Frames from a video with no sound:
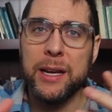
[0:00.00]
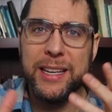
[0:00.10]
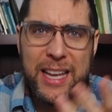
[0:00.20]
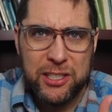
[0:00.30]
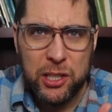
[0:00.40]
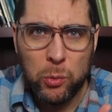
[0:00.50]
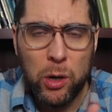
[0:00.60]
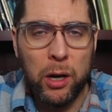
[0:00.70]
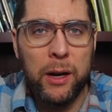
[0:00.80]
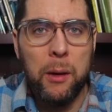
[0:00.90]
Yes, there
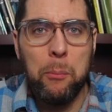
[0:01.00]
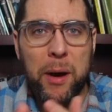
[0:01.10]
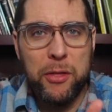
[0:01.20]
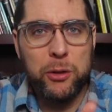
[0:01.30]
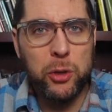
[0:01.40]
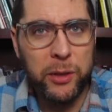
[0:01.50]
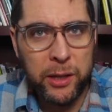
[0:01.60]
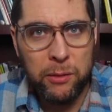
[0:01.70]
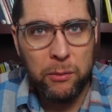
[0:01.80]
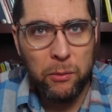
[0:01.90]
were, but there's
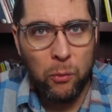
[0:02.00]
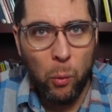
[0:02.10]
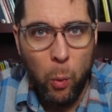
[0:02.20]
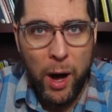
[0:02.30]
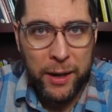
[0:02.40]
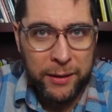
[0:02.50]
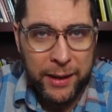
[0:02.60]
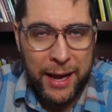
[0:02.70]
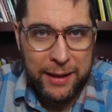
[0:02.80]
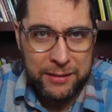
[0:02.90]
only one
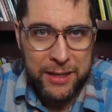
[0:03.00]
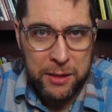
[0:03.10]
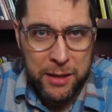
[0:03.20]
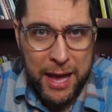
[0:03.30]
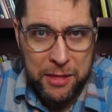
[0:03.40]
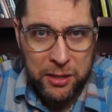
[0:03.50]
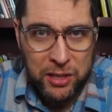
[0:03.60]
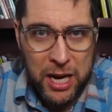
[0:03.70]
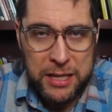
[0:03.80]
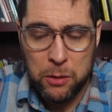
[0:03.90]
that did had the
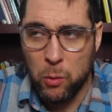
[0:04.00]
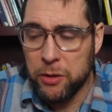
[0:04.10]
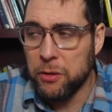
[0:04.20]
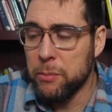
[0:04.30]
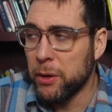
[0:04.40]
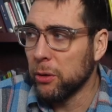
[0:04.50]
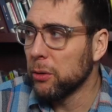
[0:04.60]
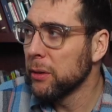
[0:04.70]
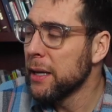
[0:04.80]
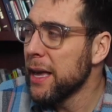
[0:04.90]
sign and the wonder of the miracle.
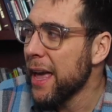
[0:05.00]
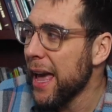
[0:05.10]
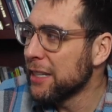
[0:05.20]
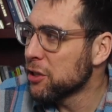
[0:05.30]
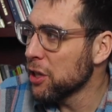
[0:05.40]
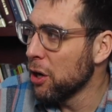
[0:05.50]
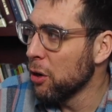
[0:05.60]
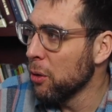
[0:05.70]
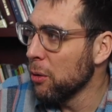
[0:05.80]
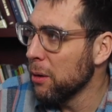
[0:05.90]
And
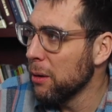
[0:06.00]
so